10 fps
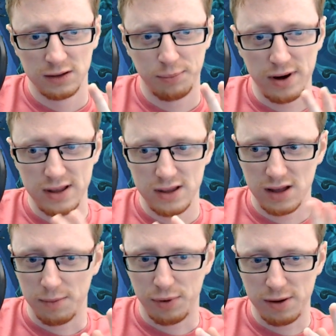
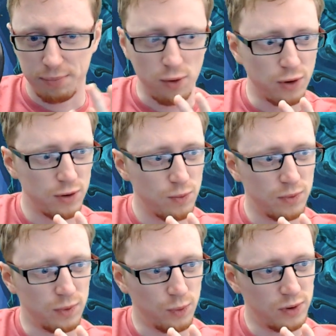pretty
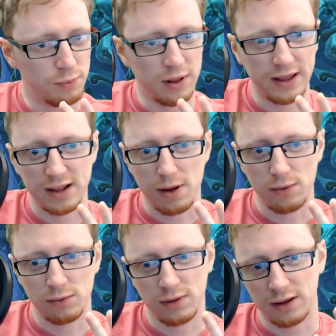broken when you play them
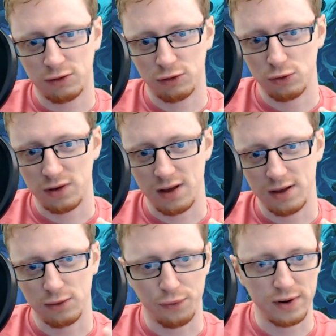out like 2
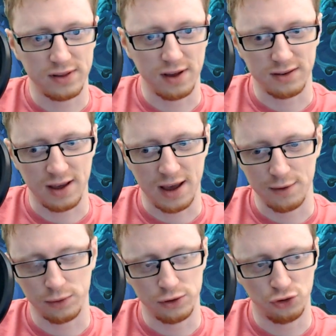turns or 3 turns ahead
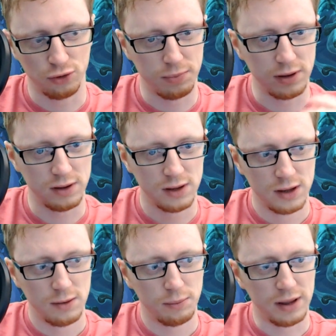of what they should be
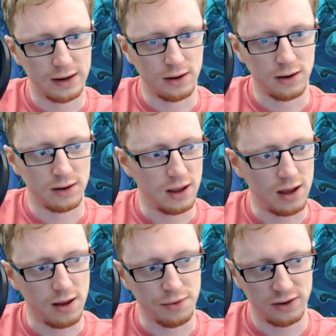played on.
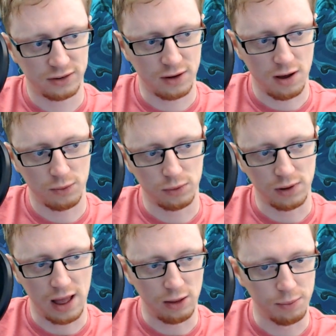This card will
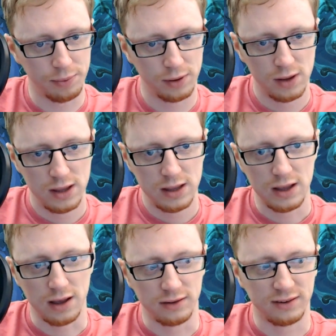help
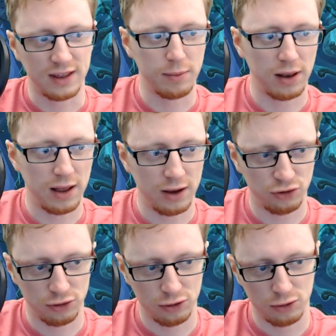
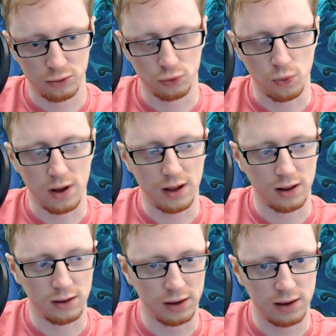stabilize you as
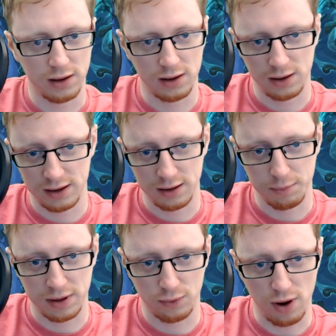well in the
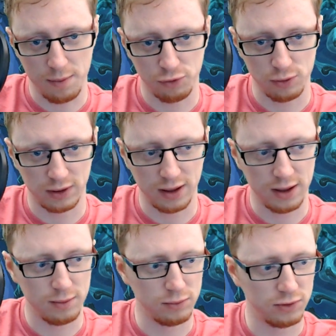big Ramp Druid
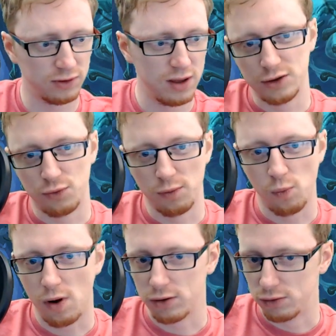games. You'd
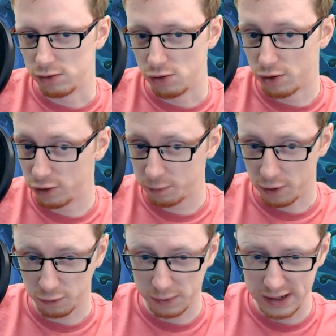run 1 Nourish
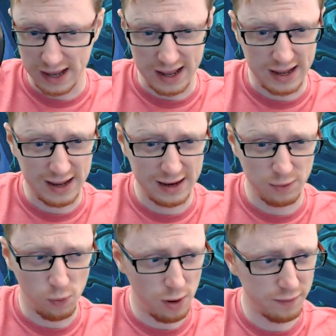possibly,
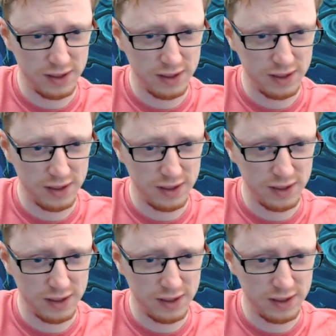and one of